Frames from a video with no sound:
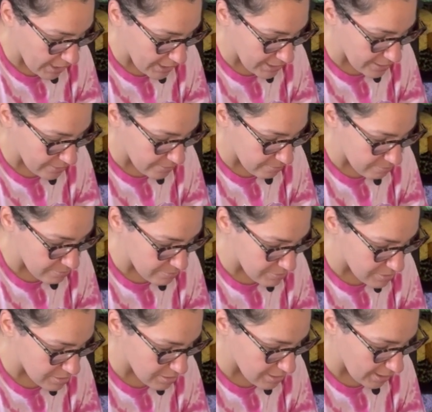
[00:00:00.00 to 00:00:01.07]

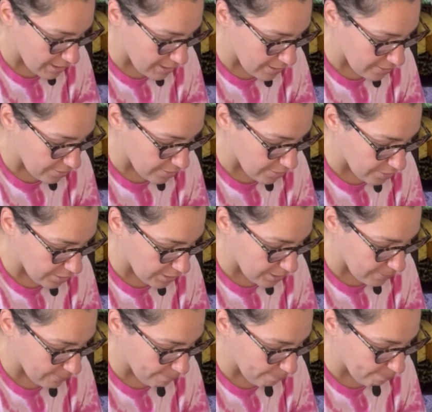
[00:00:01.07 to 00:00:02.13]
items that are
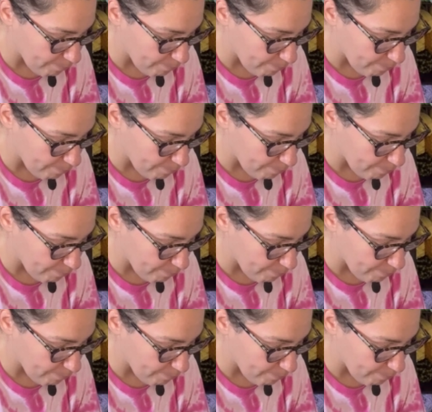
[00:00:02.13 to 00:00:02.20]
in